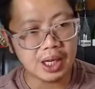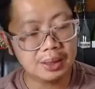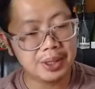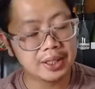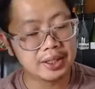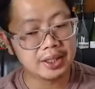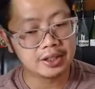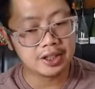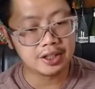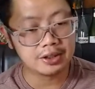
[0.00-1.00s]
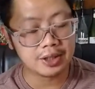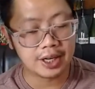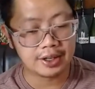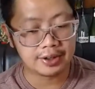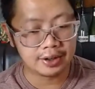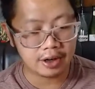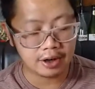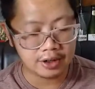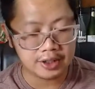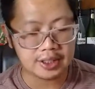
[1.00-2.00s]
am I going to continue to edit
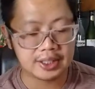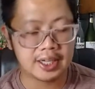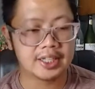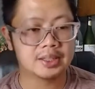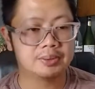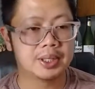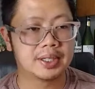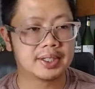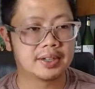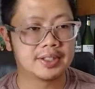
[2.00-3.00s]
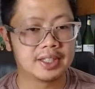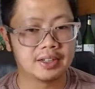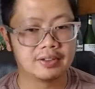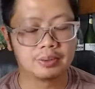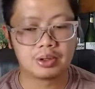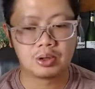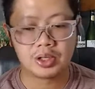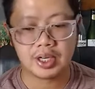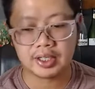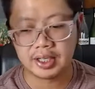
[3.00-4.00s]
on it? Yes, because I've saved the
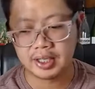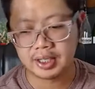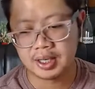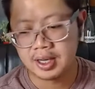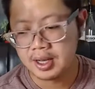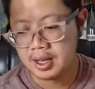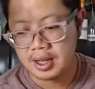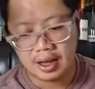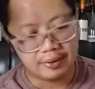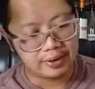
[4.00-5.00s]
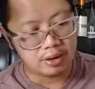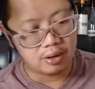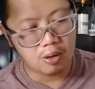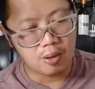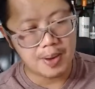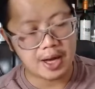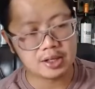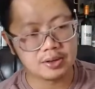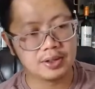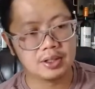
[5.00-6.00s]
project and I've got a whole
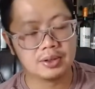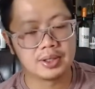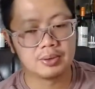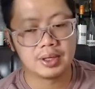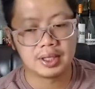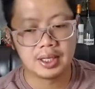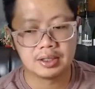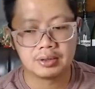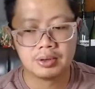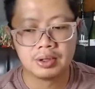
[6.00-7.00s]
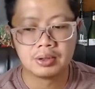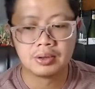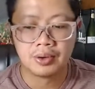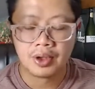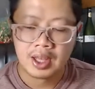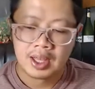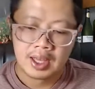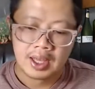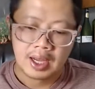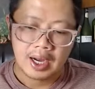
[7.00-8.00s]
batch of videos I want to get through.
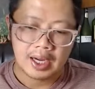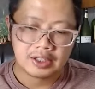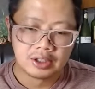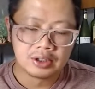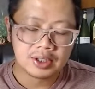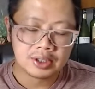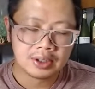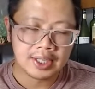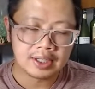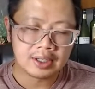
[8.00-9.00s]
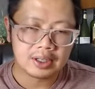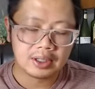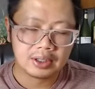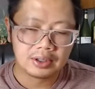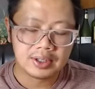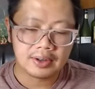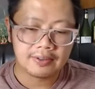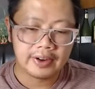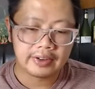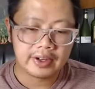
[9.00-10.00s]
I do still like
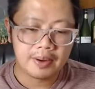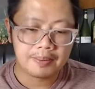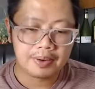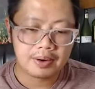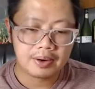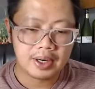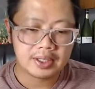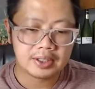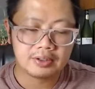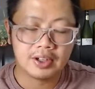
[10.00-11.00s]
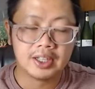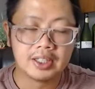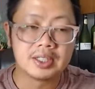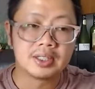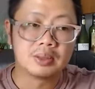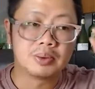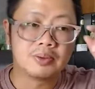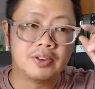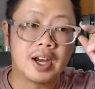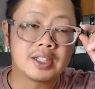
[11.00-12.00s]
using Final Cut Pro. I just find it's a little
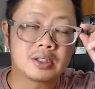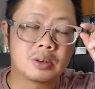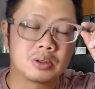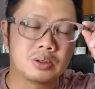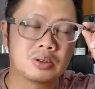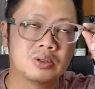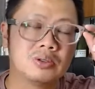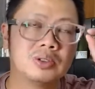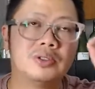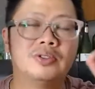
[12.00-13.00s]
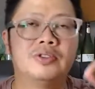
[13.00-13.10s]
bit faster to